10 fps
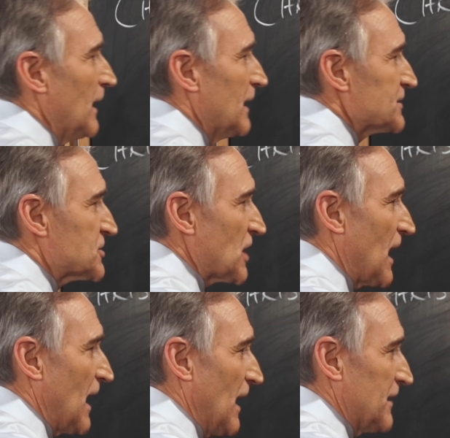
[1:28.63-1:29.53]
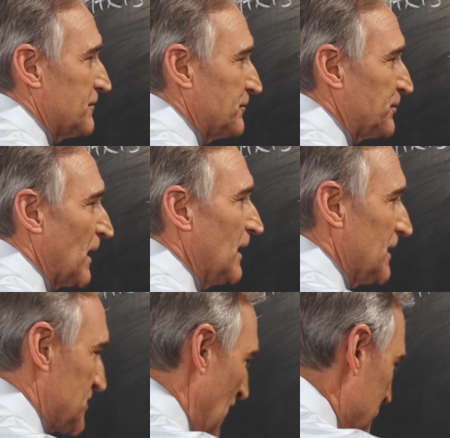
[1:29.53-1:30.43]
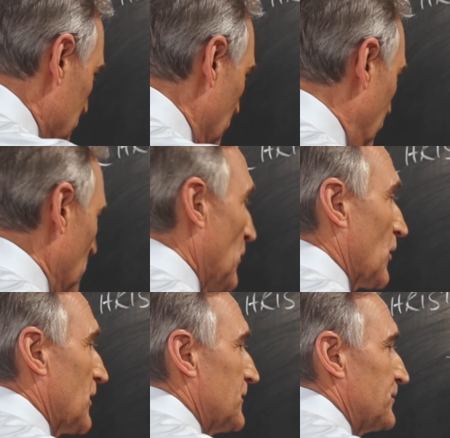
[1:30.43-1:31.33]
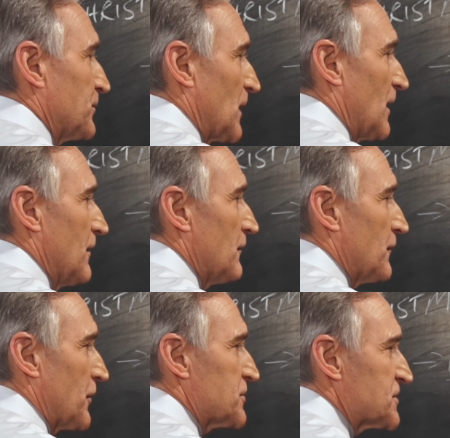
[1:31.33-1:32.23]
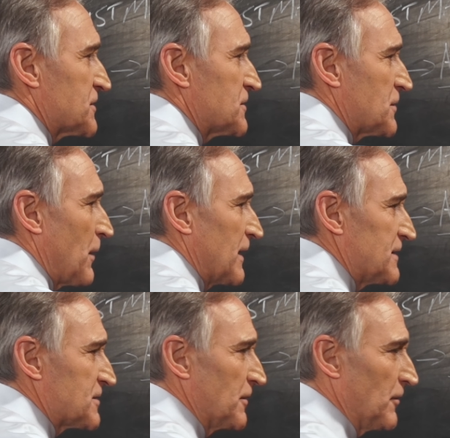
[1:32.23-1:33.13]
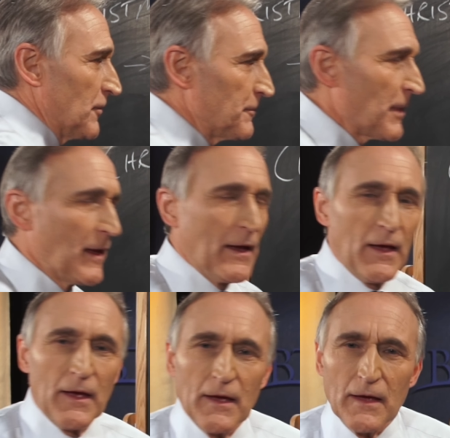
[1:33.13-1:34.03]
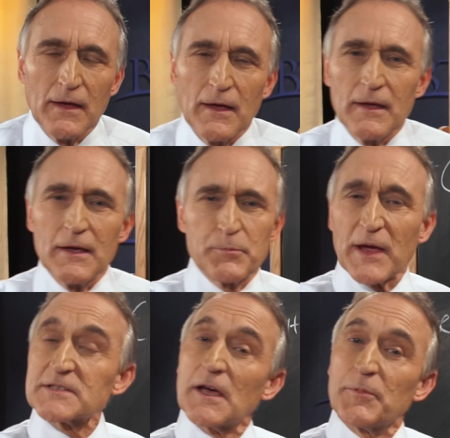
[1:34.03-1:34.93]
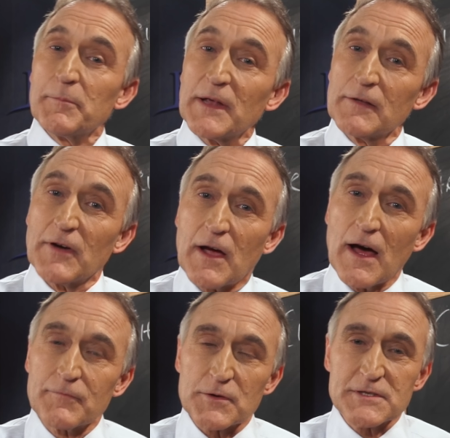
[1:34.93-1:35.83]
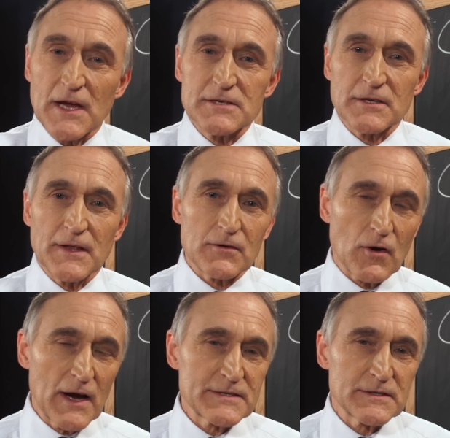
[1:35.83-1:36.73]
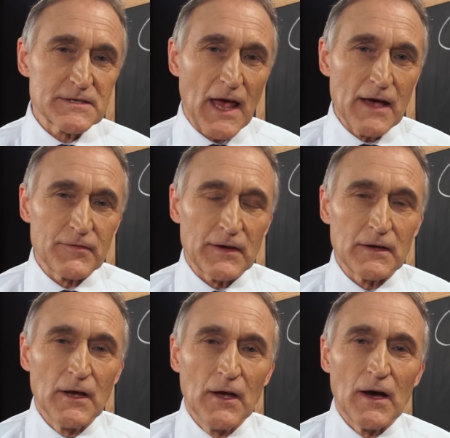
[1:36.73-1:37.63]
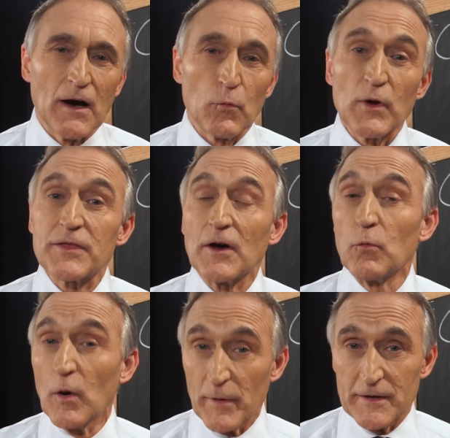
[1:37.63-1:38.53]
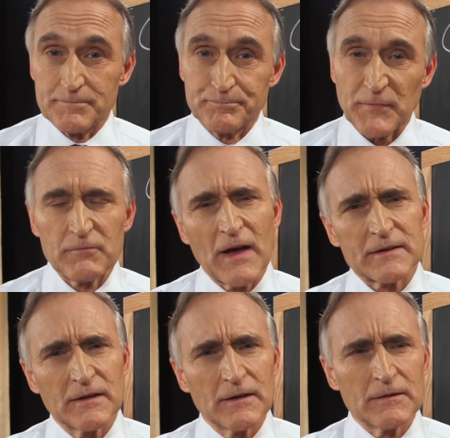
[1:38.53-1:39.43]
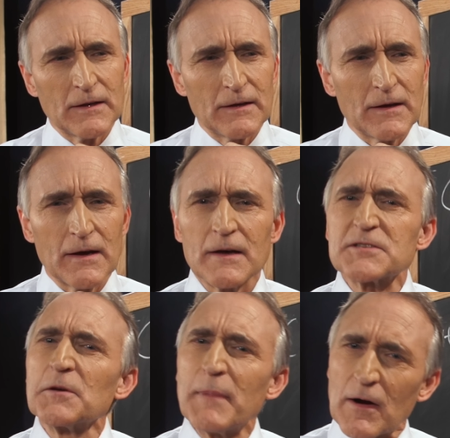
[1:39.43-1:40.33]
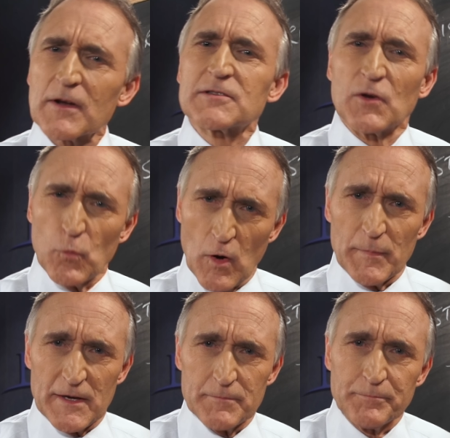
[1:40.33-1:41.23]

In John, in chapter 4, verse 22, it picks up in the middle of a conversation that Christ is having with a woman. In fact, a Samaritan woman.